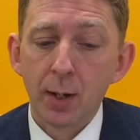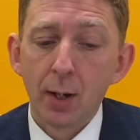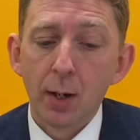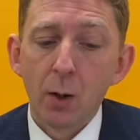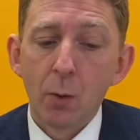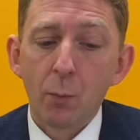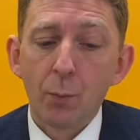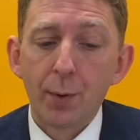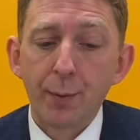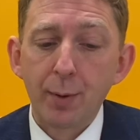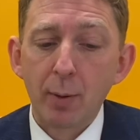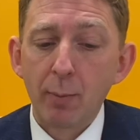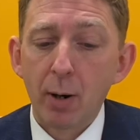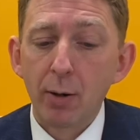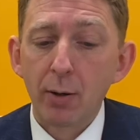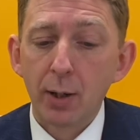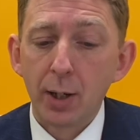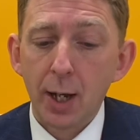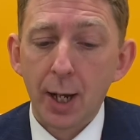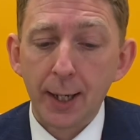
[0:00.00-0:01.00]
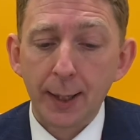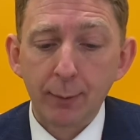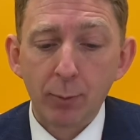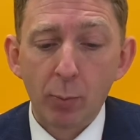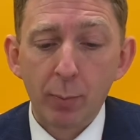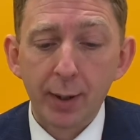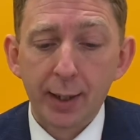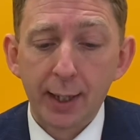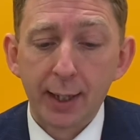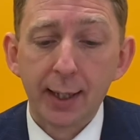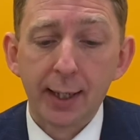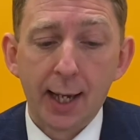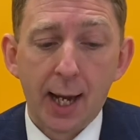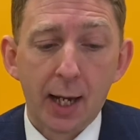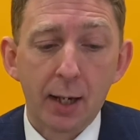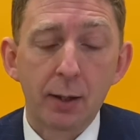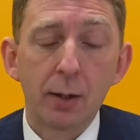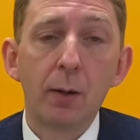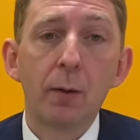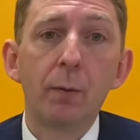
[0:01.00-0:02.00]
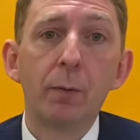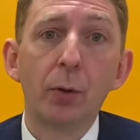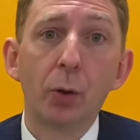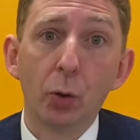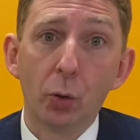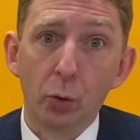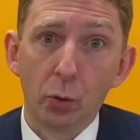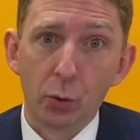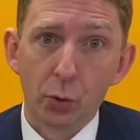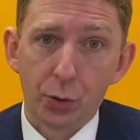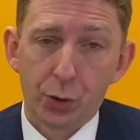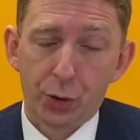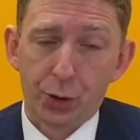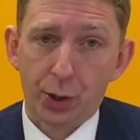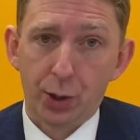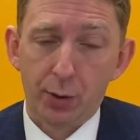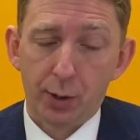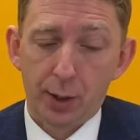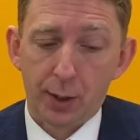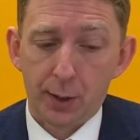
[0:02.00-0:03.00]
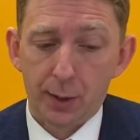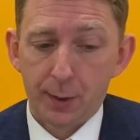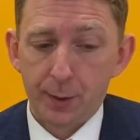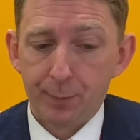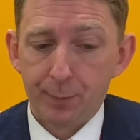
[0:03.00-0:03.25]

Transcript: when remote learning will begin again for all students.